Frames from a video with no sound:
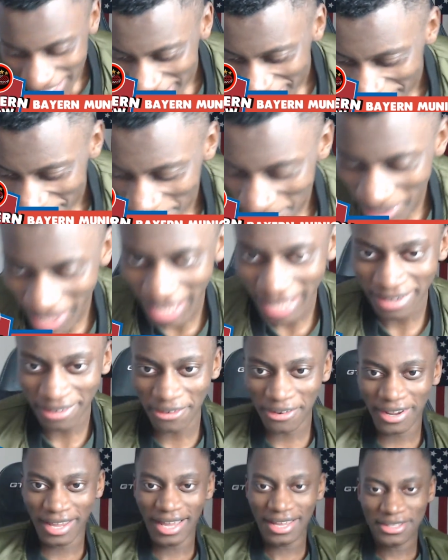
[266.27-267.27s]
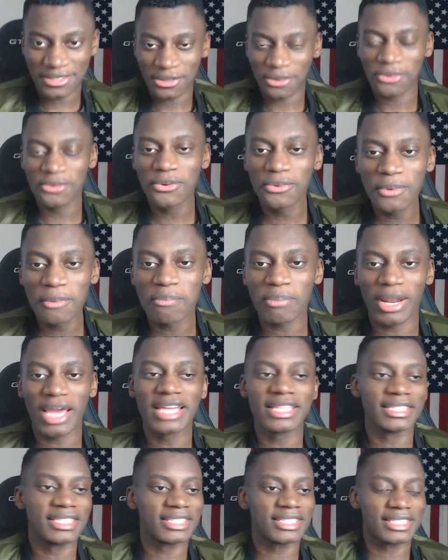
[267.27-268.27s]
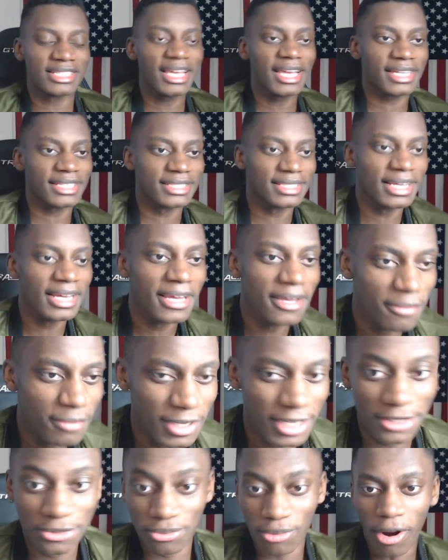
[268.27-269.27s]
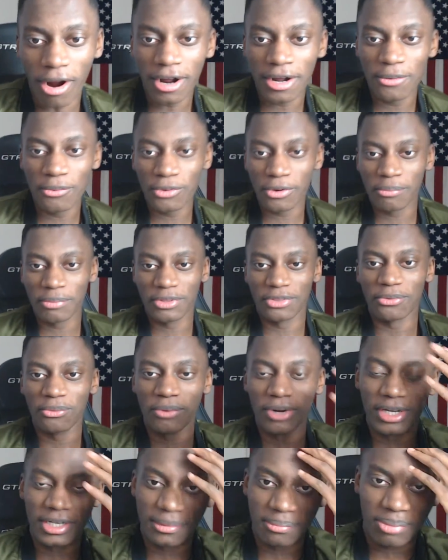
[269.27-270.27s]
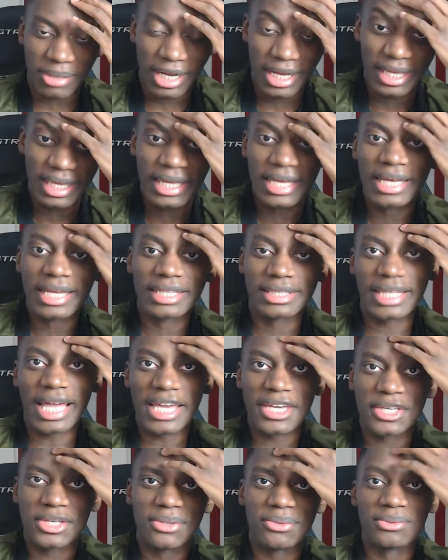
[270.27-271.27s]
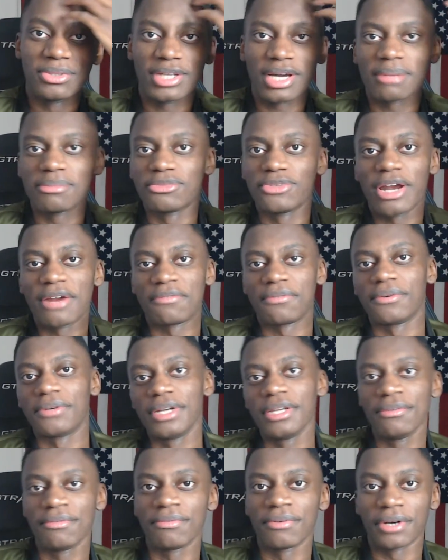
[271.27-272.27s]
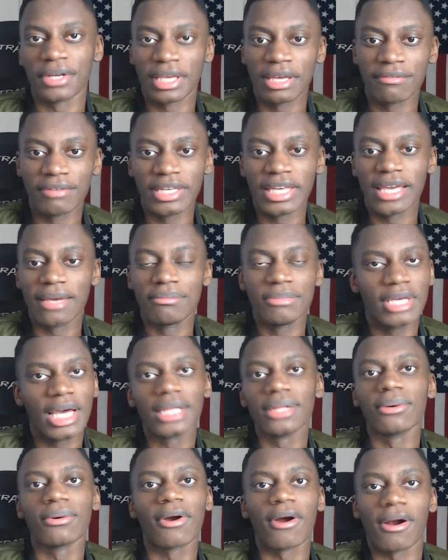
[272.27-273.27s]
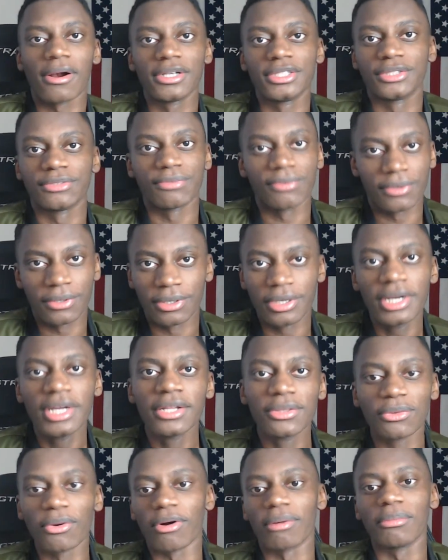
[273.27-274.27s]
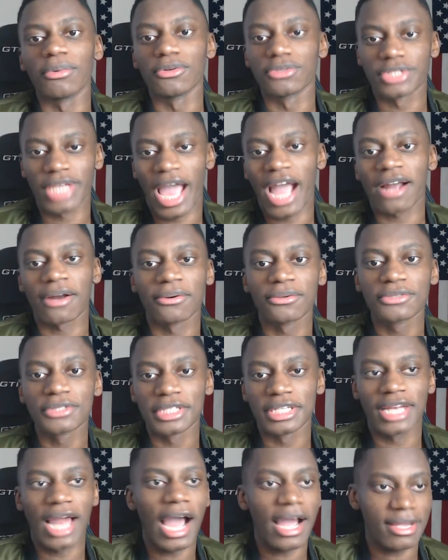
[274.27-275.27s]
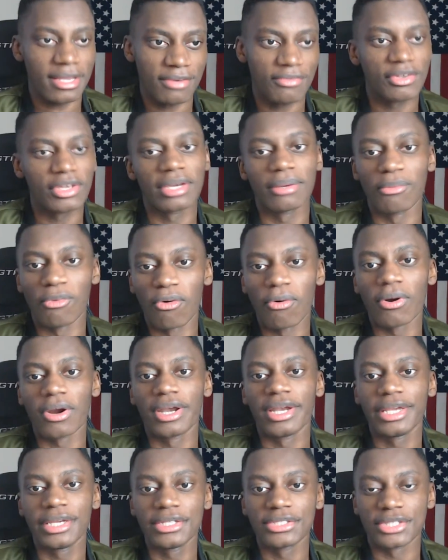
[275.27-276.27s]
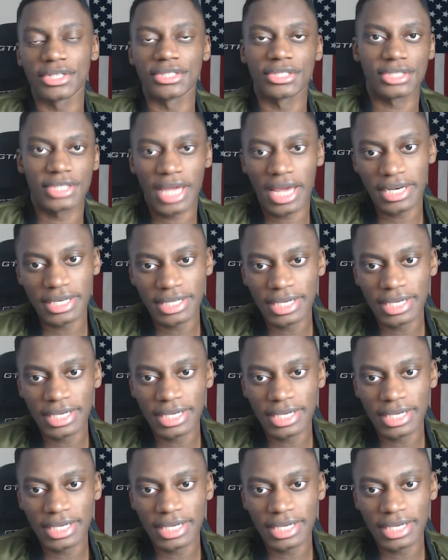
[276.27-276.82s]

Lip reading: Man, okay, so who do we play in the 6? Because Rocca would have been the one to play. Thank you, dumb referee, for giving him yellow cards for normal tackles and not giving him warnings instead.